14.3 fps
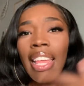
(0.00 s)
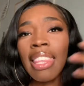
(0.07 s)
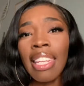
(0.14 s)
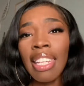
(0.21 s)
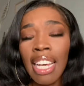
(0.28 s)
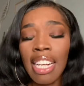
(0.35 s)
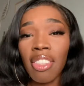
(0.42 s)

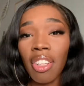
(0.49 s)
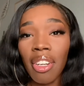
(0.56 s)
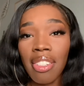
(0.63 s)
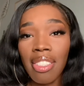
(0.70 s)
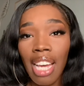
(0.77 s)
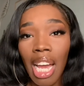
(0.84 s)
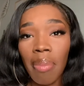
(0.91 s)
The next
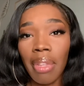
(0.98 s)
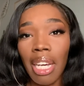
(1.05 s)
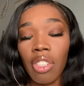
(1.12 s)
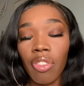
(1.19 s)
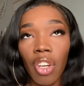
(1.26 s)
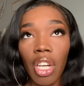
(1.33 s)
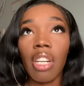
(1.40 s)
stereotype that
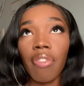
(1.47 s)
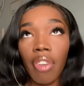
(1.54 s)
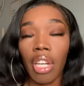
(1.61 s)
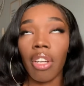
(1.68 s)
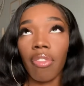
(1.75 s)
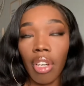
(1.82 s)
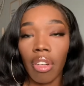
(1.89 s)
is very,
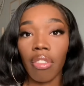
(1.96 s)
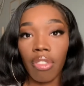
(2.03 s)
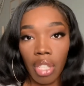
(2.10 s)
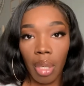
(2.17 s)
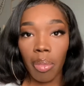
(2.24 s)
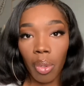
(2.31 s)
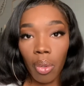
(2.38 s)
very, very
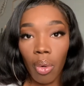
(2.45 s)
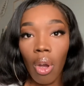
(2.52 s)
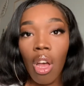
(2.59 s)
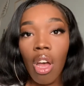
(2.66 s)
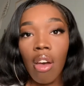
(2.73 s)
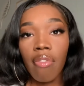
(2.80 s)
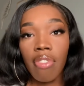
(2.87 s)

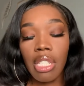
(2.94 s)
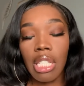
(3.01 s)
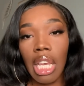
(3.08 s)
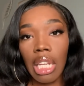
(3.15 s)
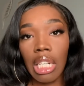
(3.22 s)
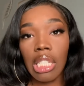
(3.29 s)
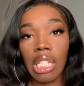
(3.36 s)
typical for
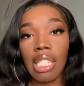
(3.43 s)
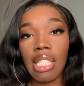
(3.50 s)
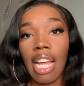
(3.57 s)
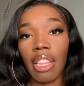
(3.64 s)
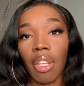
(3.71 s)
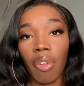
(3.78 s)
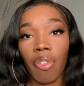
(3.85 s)
Zetas is
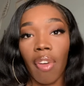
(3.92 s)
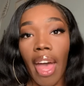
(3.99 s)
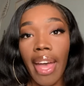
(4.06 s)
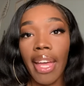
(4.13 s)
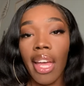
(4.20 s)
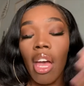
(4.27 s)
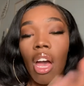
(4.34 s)
that they're
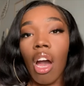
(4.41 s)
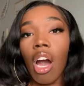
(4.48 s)
fat.